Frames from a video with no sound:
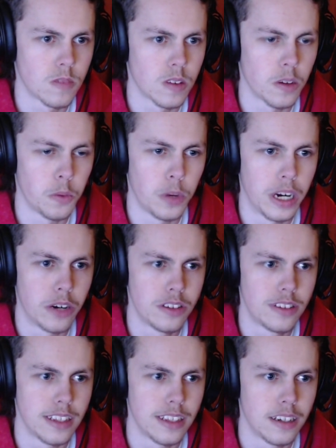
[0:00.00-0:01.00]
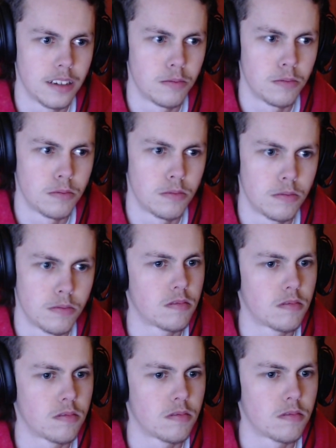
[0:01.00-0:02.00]
Then where is he then?
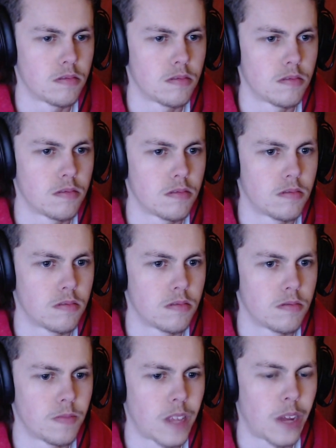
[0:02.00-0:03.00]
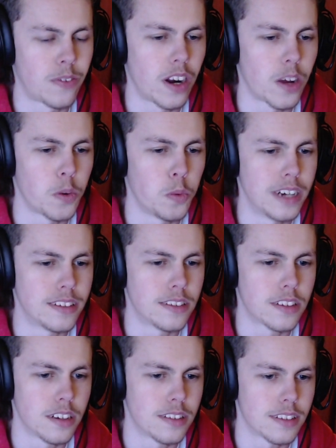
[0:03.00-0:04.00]
I feel like Wes is
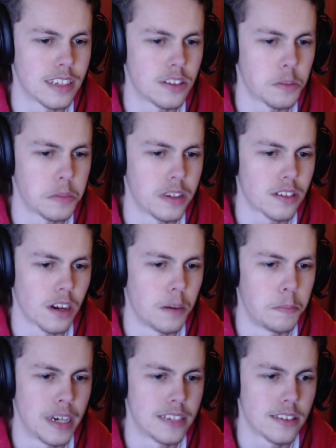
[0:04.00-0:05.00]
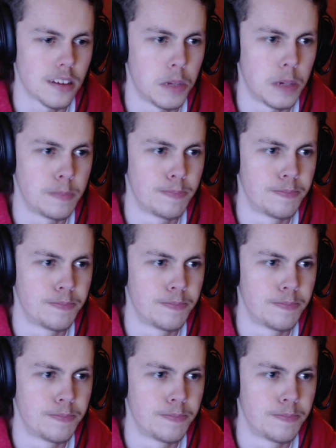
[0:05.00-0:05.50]
gonna say something that's gonna mess them up.